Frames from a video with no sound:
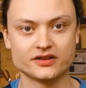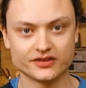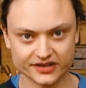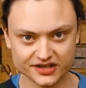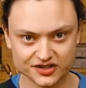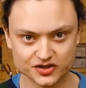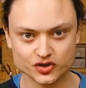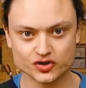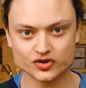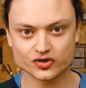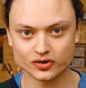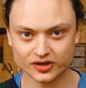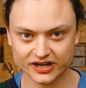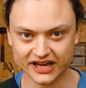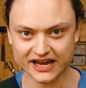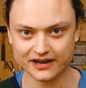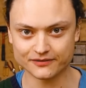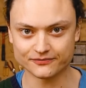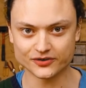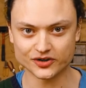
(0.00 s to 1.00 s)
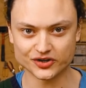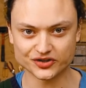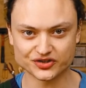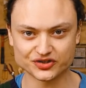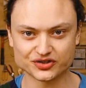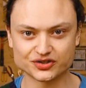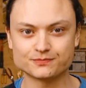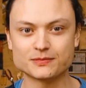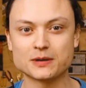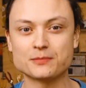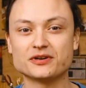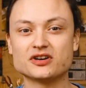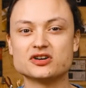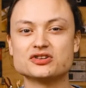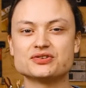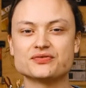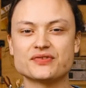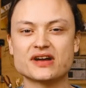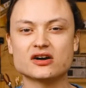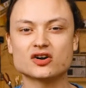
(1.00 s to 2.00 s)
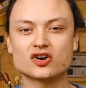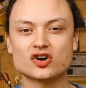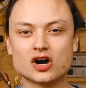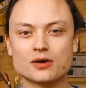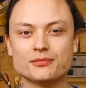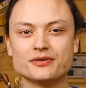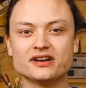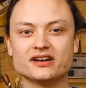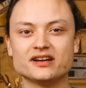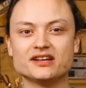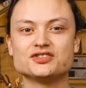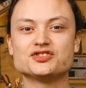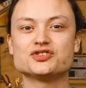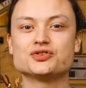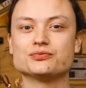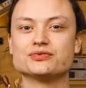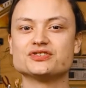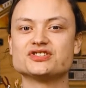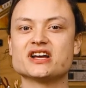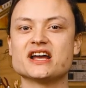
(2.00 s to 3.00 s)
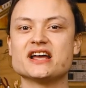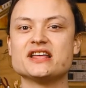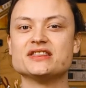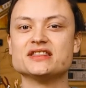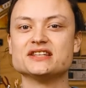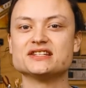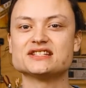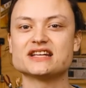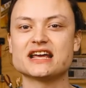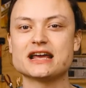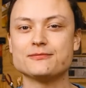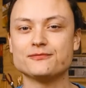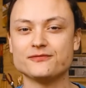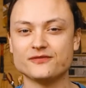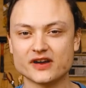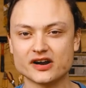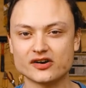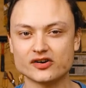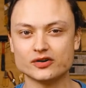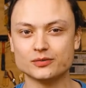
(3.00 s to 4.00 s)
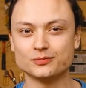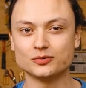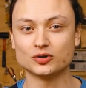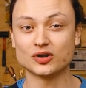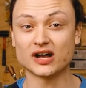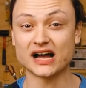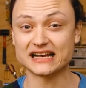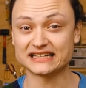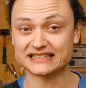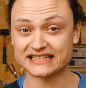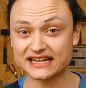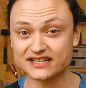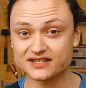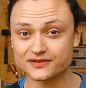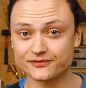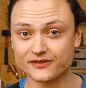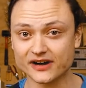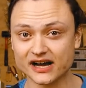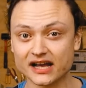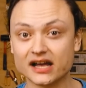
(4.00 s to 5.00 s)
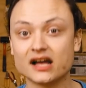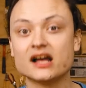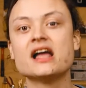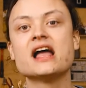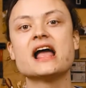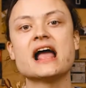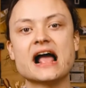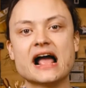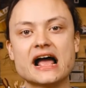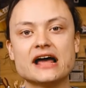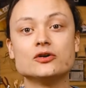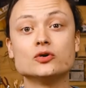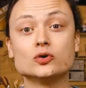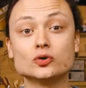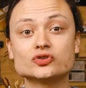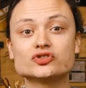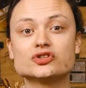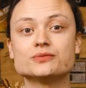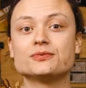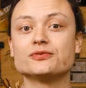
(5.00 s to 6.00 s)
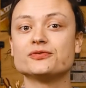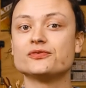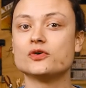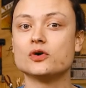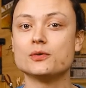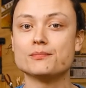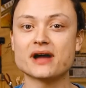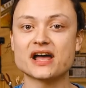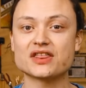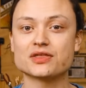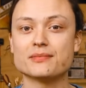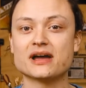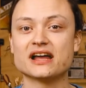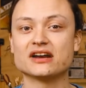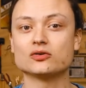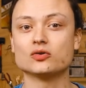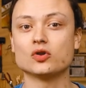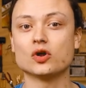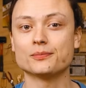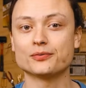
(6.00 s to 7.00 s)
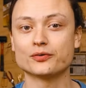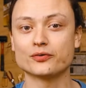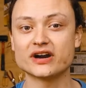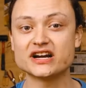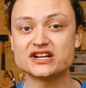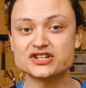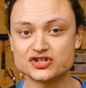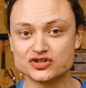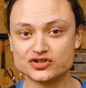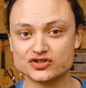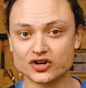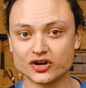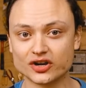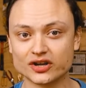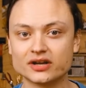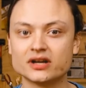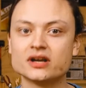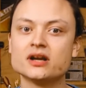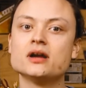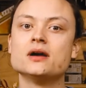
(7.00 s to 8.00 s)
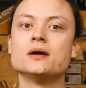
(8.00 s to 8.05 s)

These are shorthand versions, but because of how common it is to retain the same variable identifier and also perform mathematical operations on it,